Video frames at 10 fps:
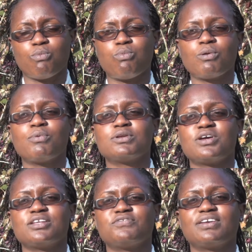what we're
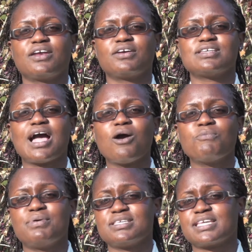trying to figure out, how
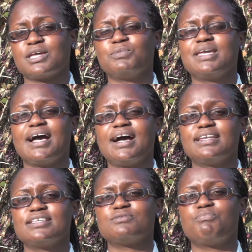best can we
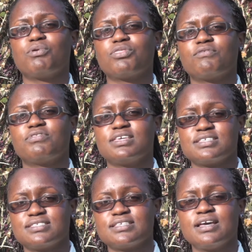harness both of
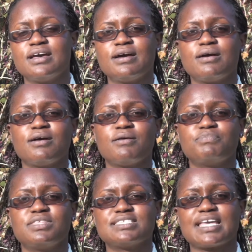this
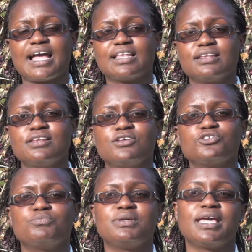cattle
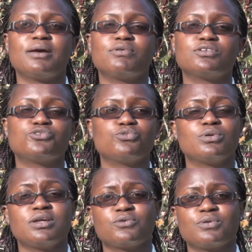to be able
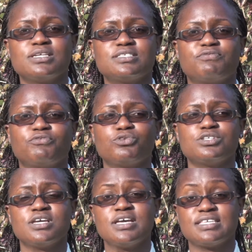to increase
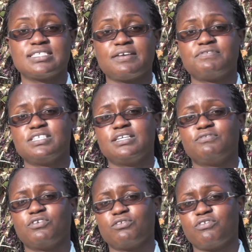food safety
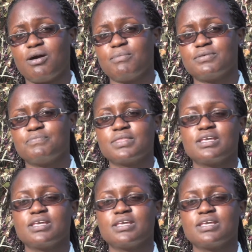for the farmer.